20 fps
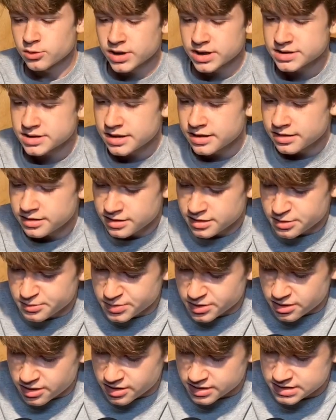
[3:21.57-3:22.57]
let's get into the
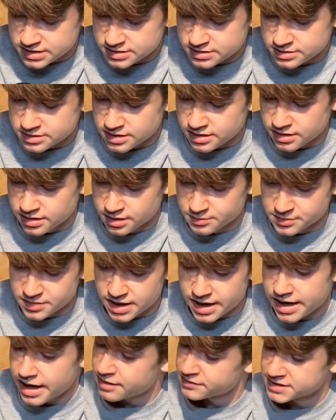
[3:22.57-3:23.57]
box.
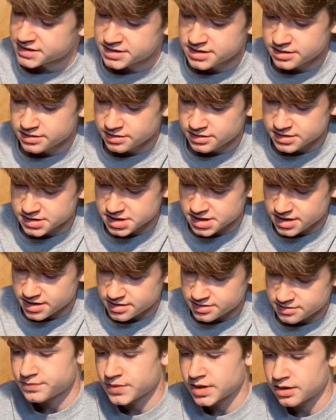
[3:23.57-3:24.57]
I haven't seen these
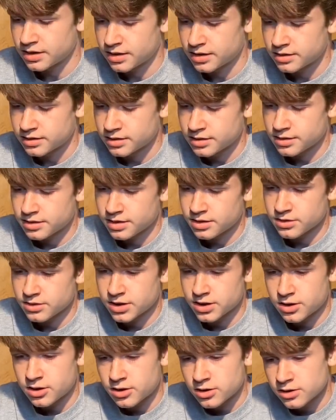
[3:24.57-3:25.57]
yet, and there they
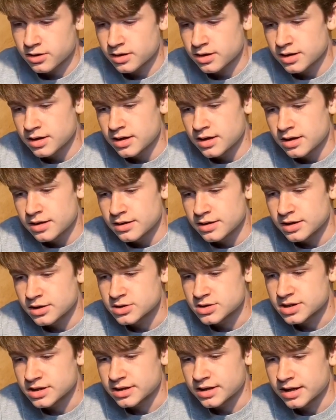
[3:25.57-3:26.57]
are.
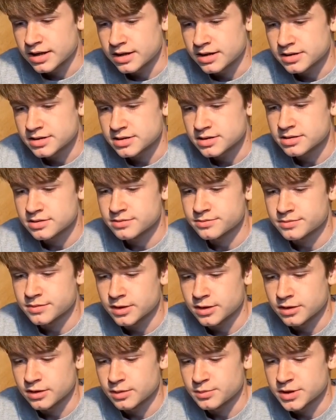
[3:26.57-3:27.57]
There's the case.
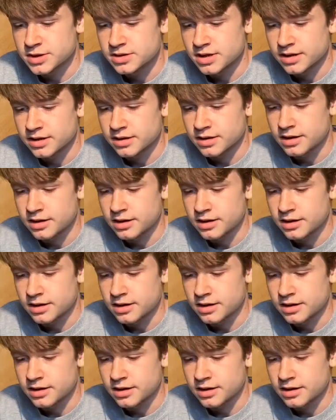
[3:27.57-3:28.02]
Here, let me take it